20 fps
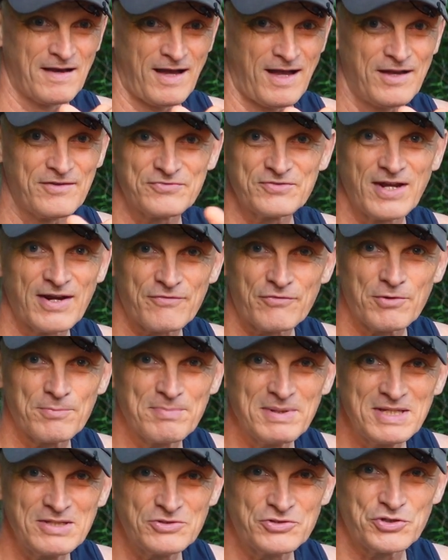I've never
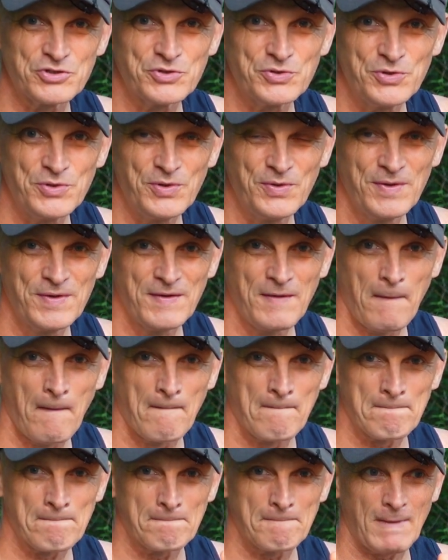been to,
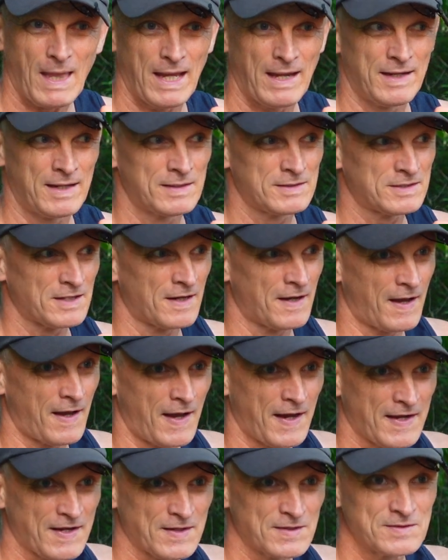and uh,
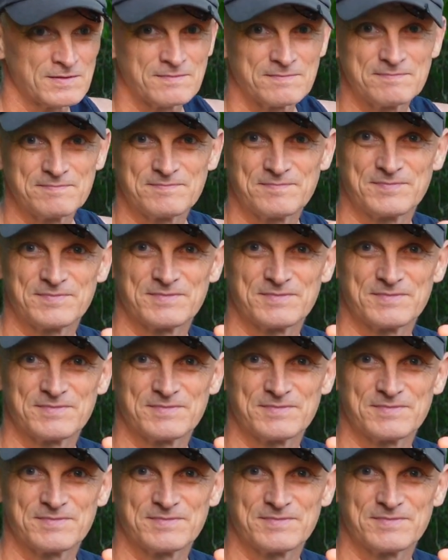I can